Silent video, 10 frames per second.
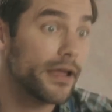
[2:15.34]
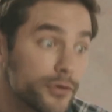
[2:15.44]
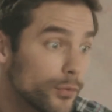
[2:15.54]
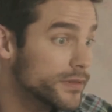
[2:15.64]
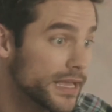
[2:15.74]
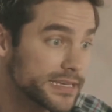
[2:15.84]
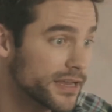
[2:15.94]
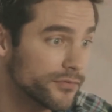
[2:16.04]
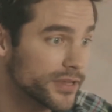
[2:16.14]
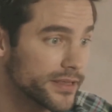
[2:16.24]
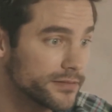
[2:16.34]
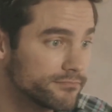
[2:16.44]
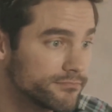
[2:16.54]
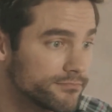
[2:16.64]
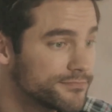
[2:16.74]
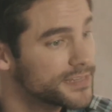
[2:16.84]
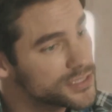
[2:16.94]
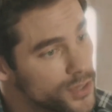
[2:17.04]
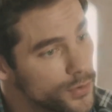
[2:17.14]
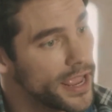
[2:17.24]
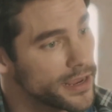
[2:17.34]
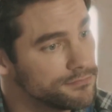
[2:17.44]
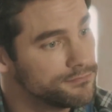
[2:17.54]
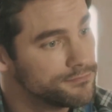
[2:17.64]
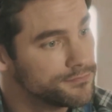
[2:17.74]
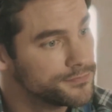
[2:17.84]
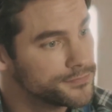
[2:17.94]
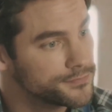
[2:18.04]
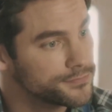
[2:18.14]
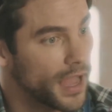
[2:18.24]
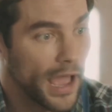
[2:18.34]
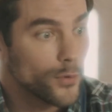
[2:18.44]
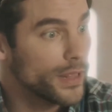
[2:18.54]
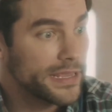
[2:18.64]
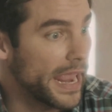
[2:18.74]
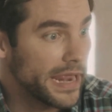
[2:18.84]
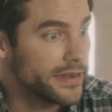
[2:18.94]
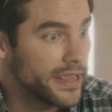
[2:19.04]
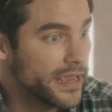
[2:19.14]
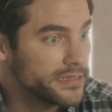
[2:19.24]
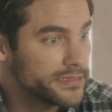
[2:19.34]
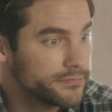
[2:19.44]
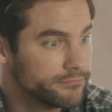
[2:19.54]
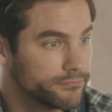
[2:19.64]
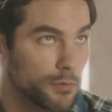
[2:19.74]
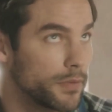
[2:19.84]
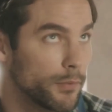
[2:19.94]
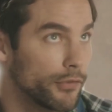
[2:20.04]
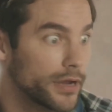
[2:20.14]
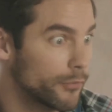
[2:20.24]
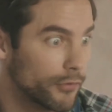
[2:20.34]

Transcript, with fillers: everyone likes everything, and that's okay. I don't like candy canes. Some people think I'm